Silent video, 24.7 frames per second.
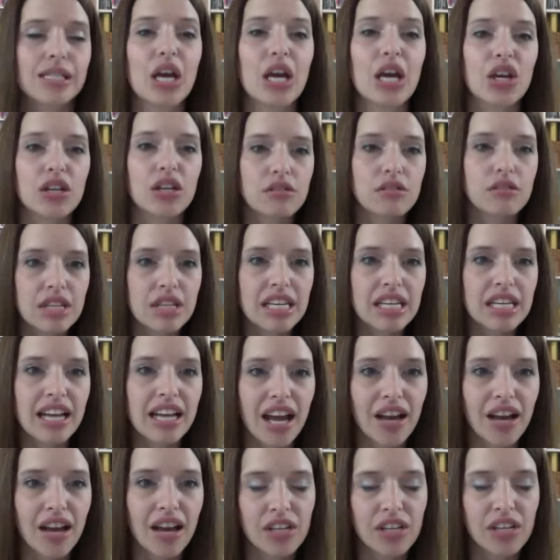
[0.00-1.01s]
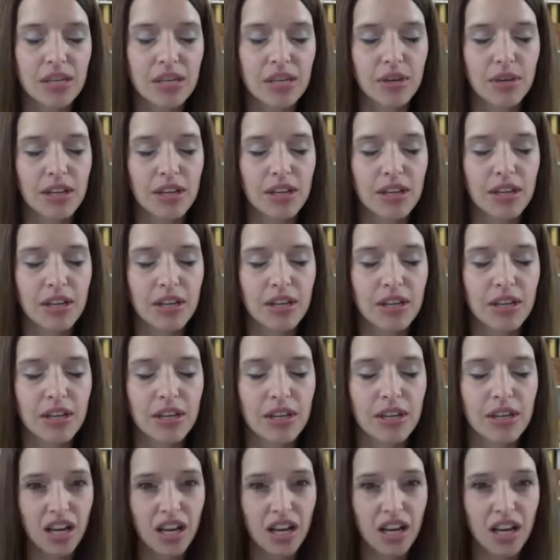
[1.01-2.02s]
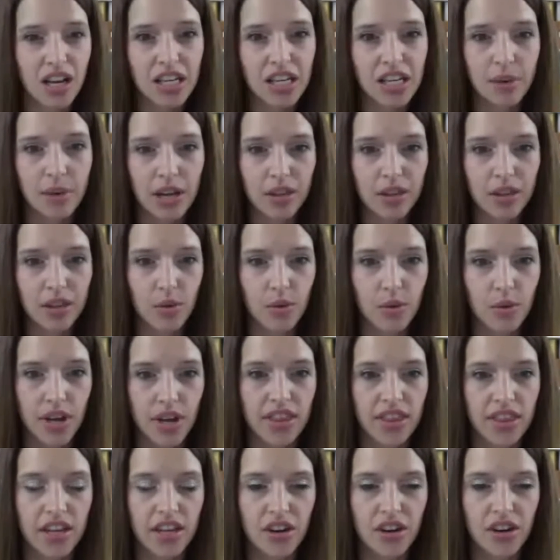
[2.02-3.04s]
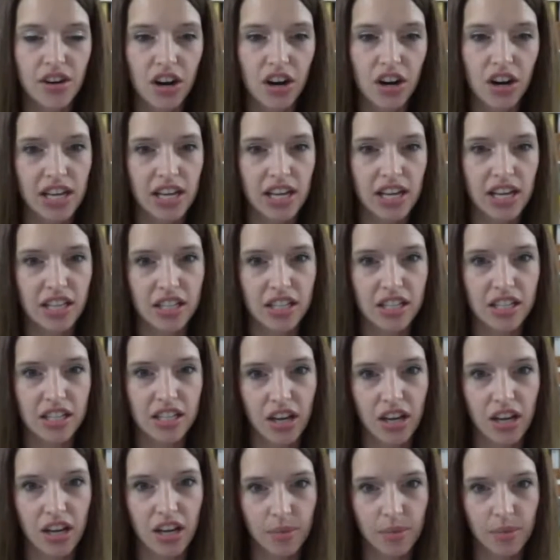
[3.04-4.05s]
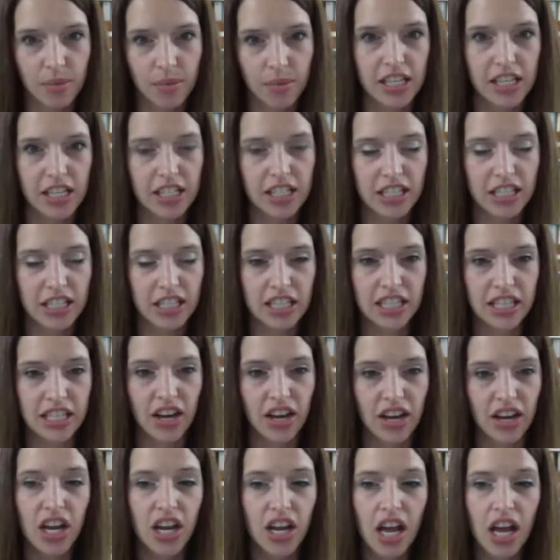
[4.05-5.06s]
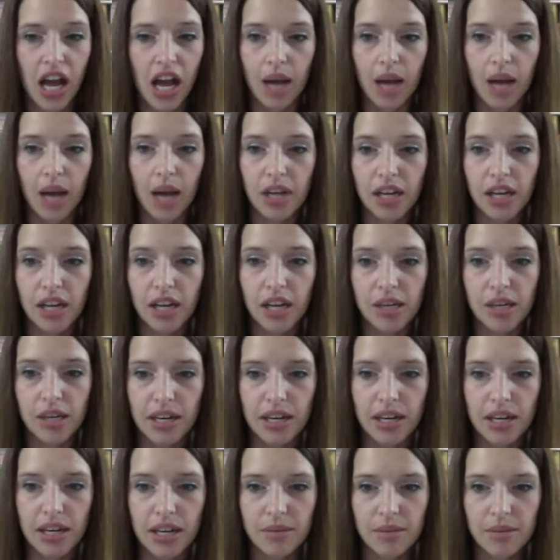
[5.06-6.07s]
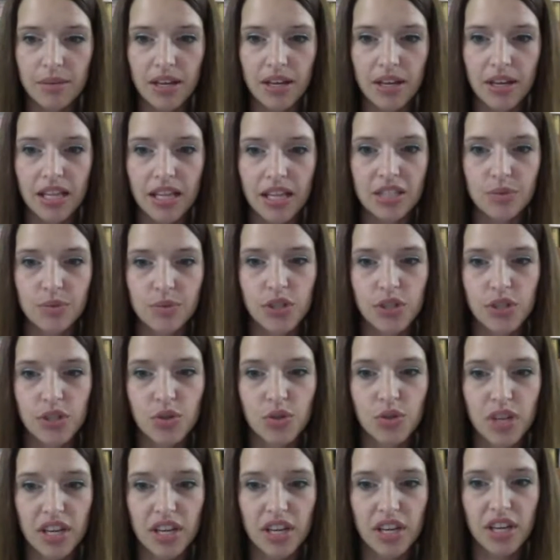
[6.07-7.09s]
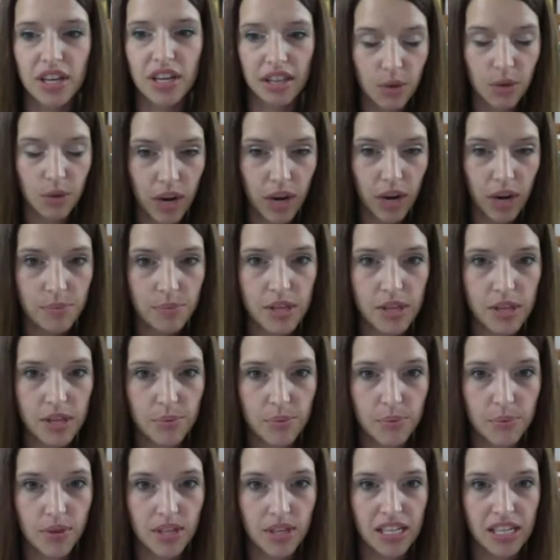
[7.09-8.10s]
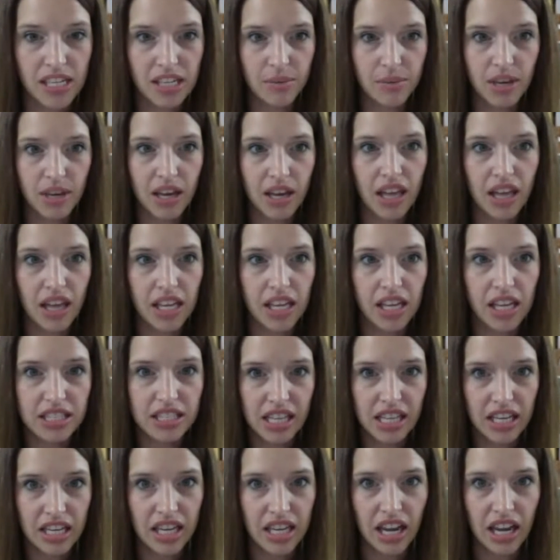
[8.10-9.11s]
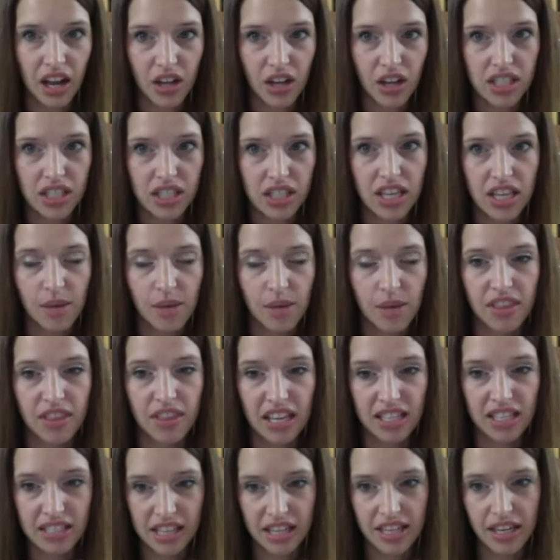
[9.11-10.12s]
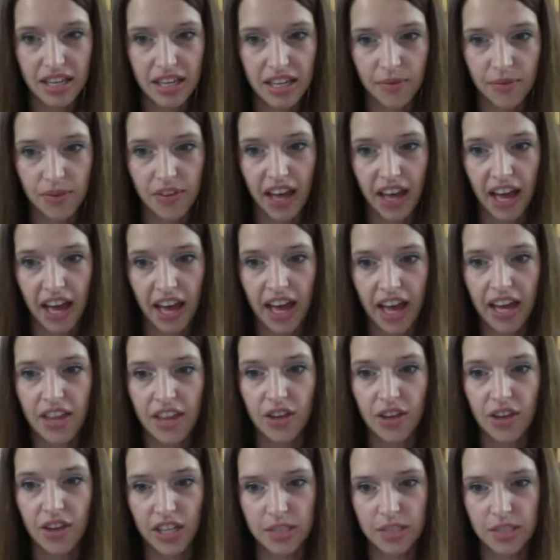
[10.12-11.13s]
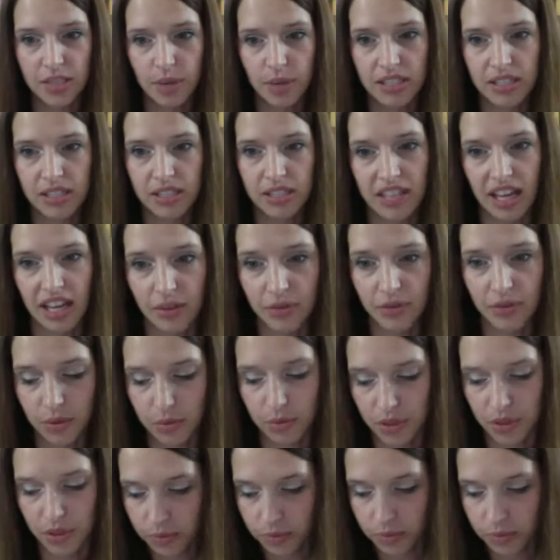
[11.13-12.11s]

You need to have an email list, and I'm not talking about the one that your RSS automatically sends out. I'm talking about an email list where you can like write people an email and send it out to them, and they signed up for that, and they're expecting that from you.